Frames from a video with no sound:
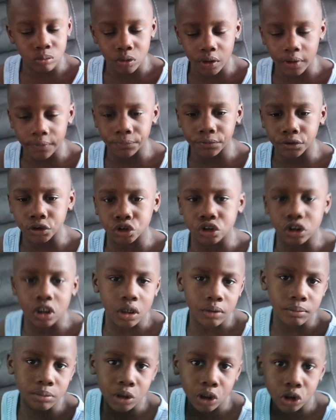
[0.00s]
waiting for
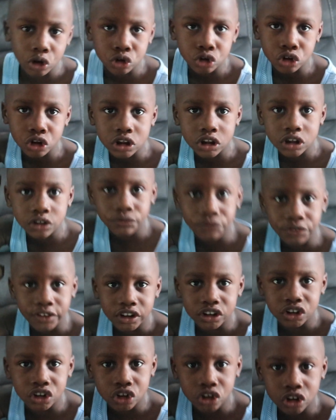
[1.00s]
Jordan because Jordan is
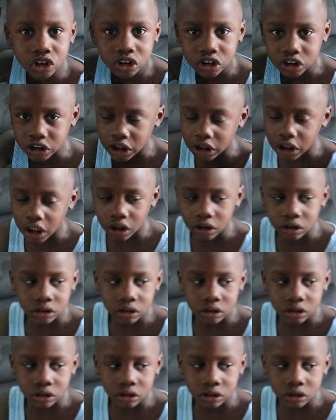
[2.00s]
feeding Josiah.